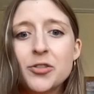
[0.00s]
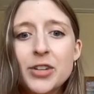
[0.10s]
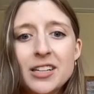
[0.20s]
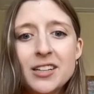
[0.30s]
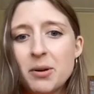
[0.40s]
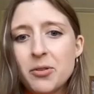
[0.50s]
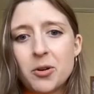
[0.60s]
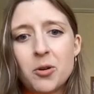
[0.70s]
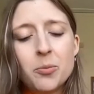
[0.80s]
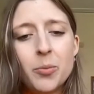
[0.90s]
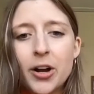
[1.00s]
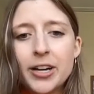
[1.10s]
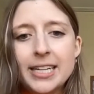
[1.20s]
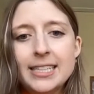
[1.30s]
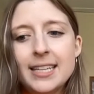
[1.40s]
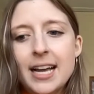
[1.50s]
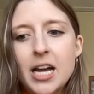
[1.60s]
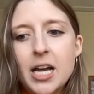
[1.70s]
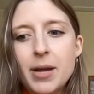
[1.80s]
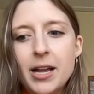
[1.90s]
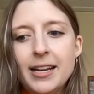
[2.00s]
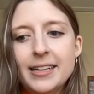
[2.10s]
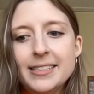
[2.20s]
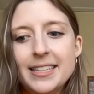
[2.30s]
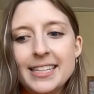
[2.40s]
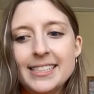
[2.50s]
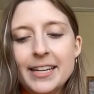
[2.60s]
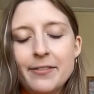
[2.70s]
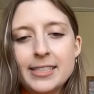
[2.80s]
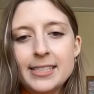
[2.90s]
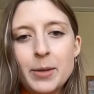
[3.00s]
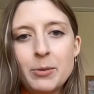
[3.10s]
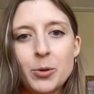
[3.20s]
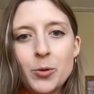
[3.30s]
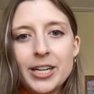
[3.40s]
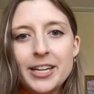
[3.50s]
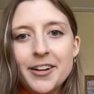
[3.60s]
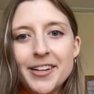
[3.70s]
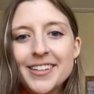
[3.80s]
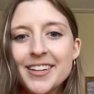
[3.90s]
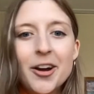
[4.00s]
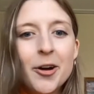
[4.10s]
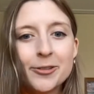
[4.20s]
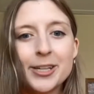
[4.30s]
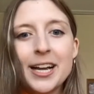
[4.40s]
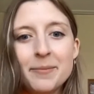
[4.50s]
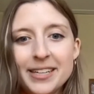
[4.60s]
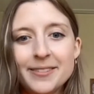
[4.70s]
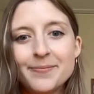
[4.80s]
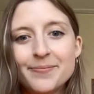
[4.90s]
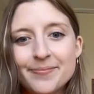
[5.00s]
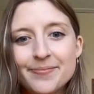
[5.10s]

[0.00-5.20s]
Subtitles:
feel about their own bodies, and that's definitely something we're working on overcoming.